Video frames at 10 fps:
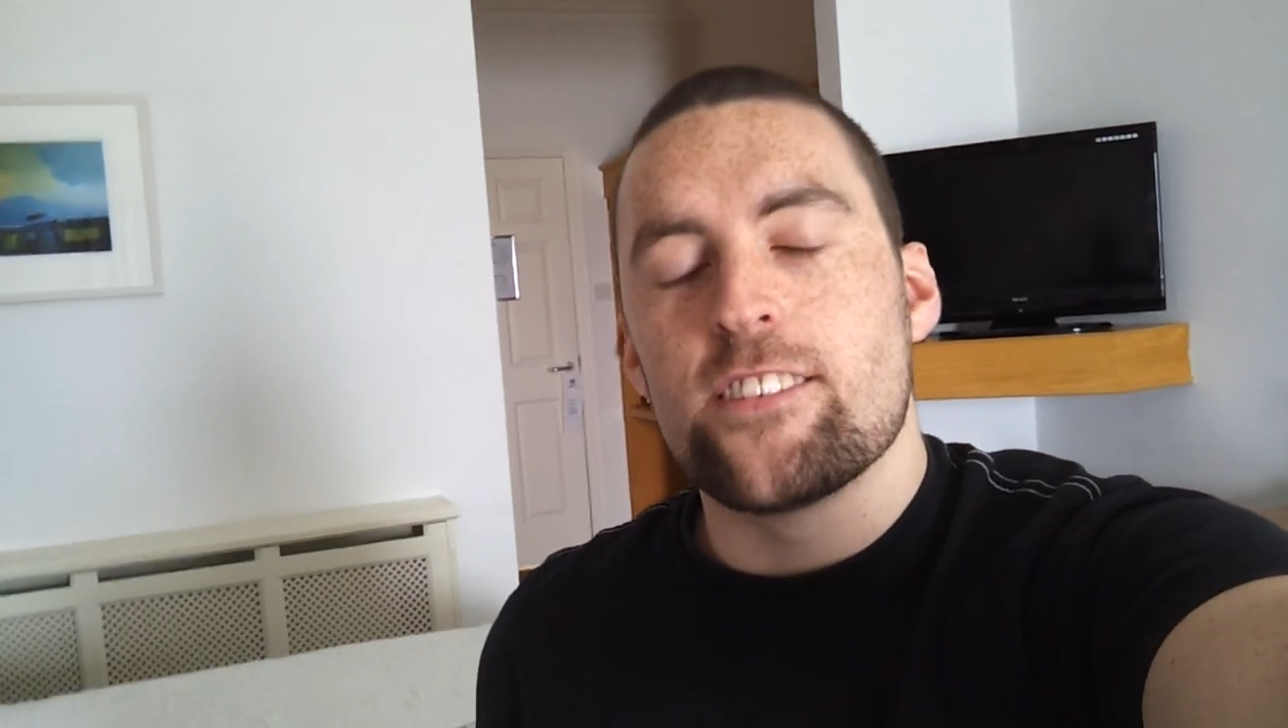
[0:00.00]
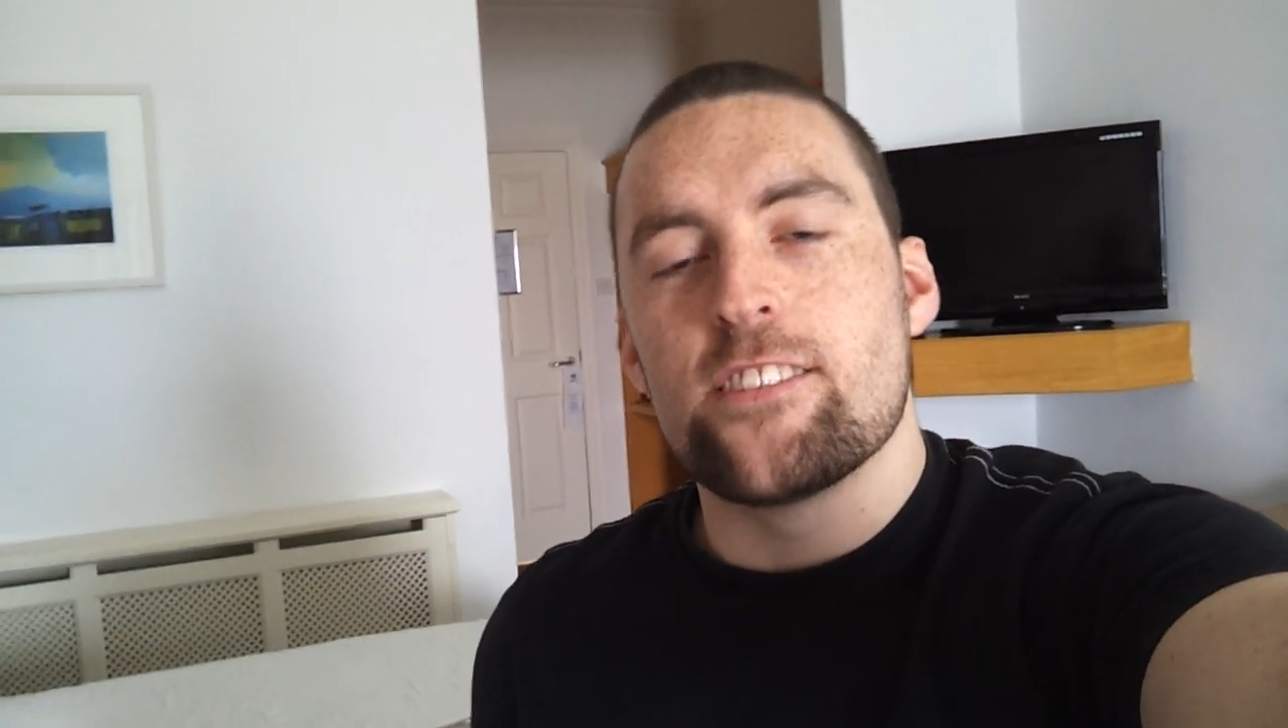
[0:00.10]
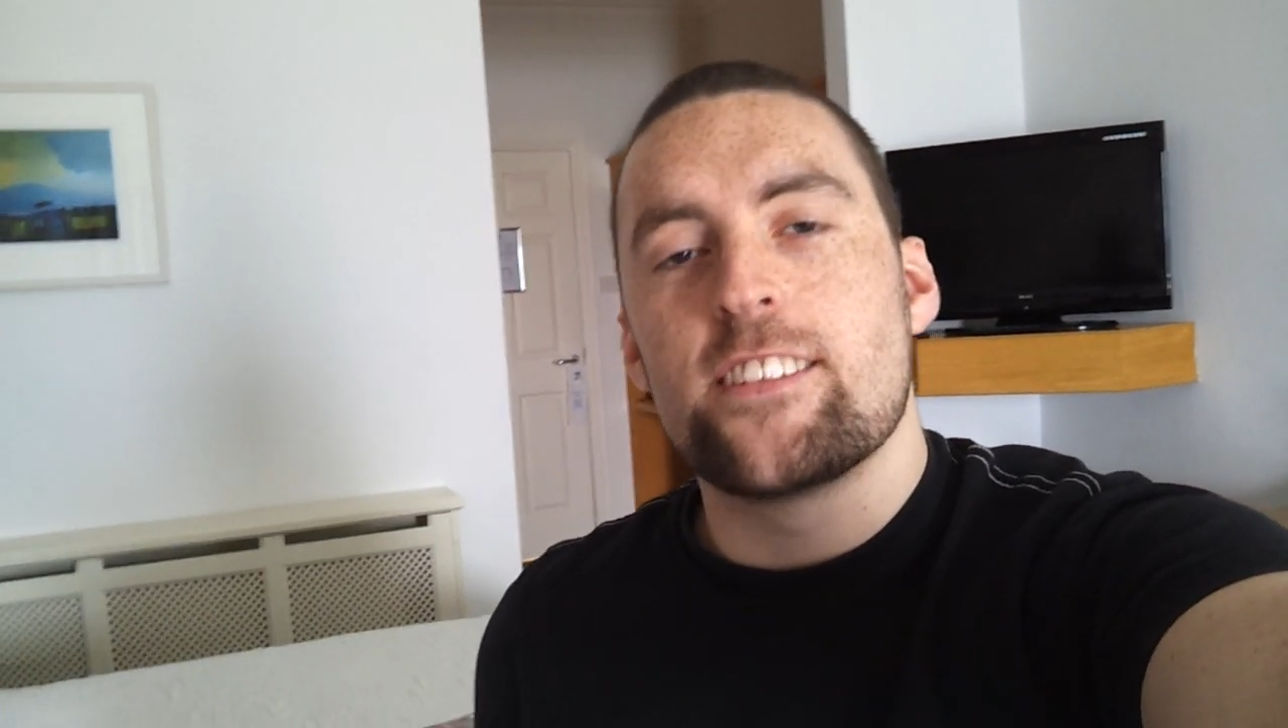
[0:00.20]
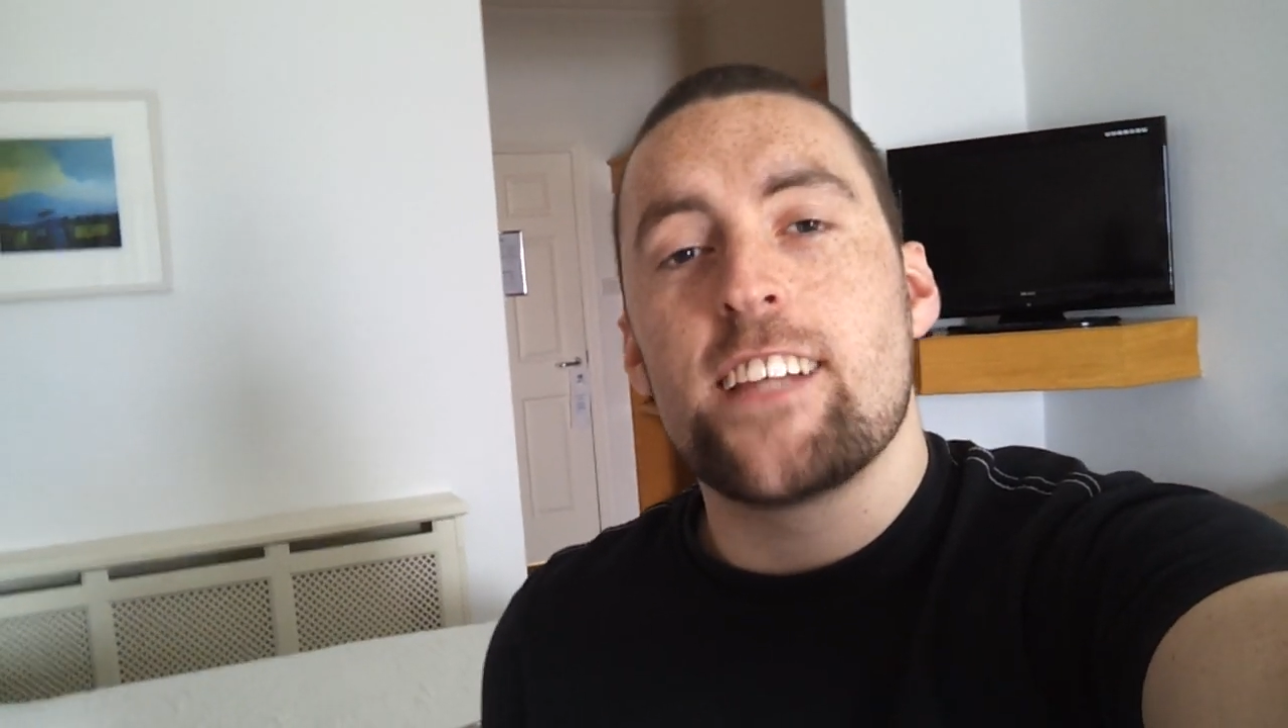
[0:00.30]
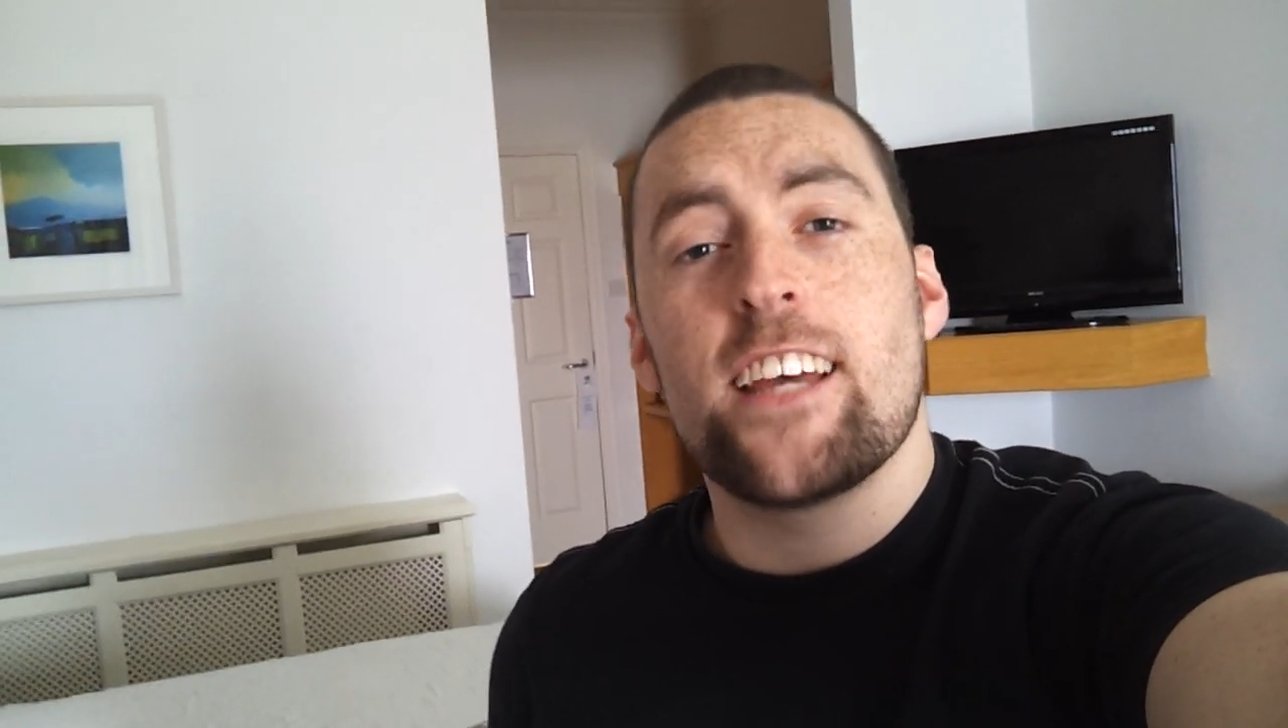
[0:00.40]
So
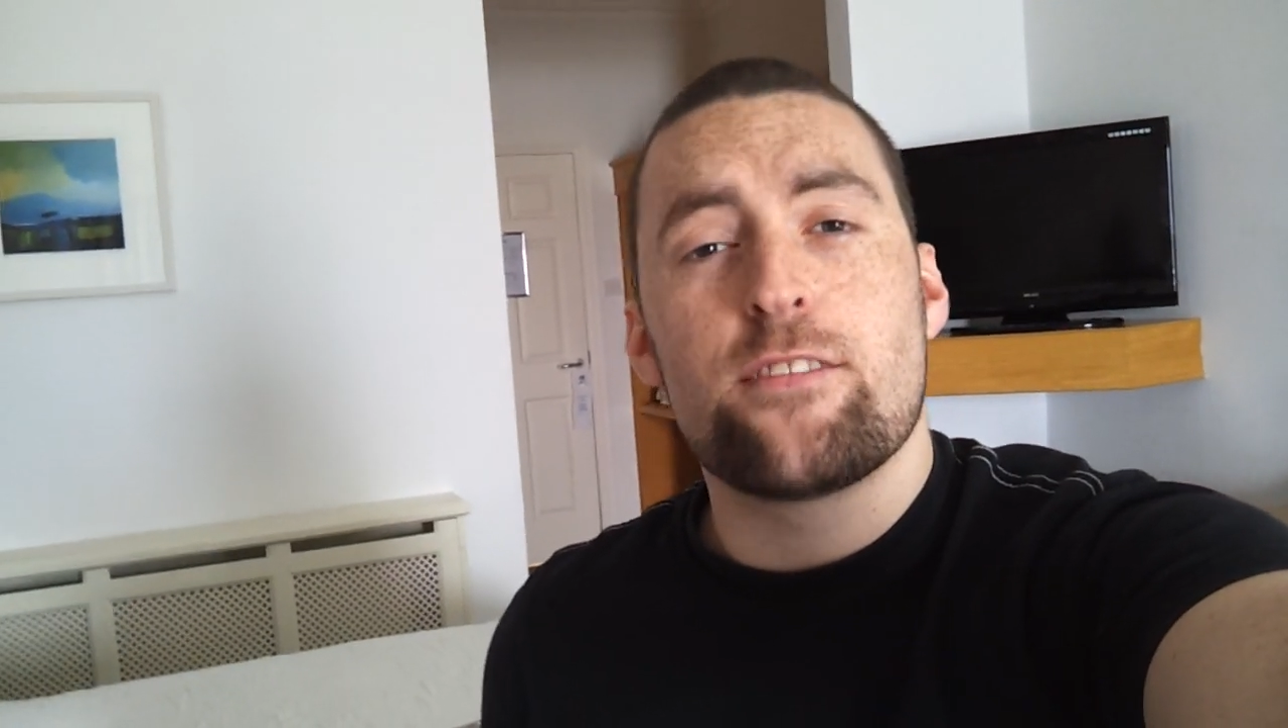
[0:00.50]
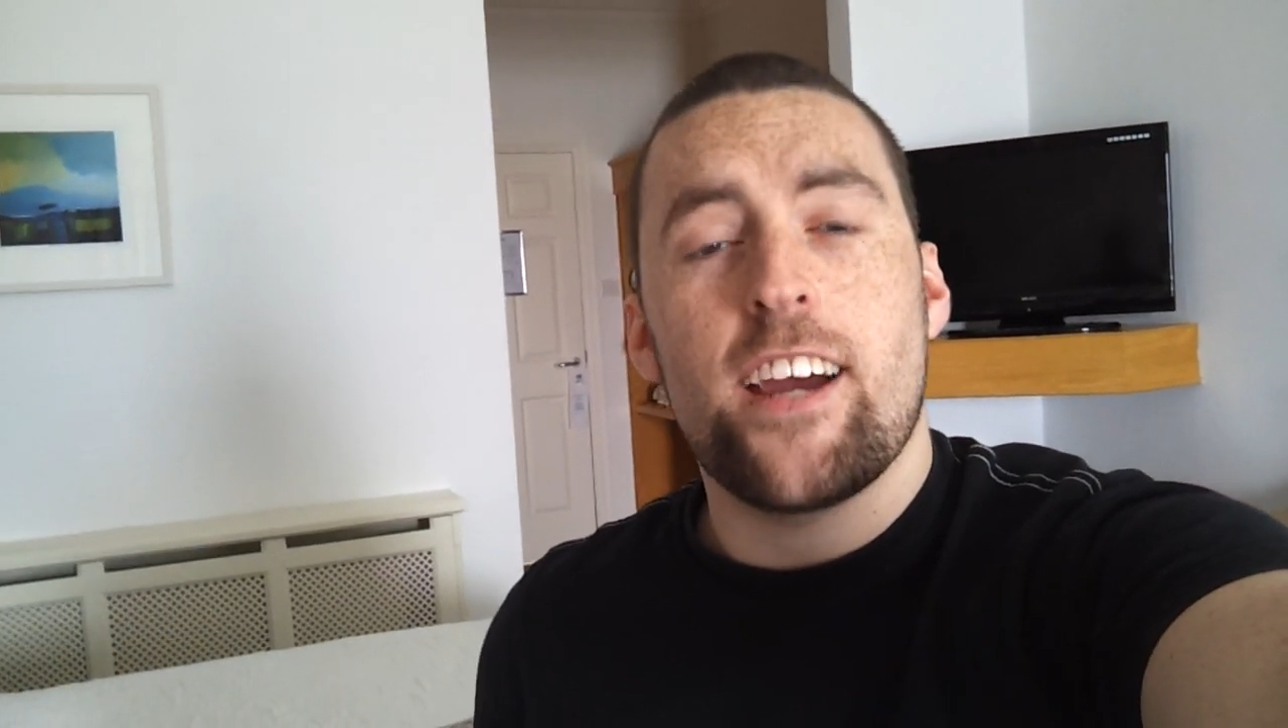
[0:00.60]
it's Daz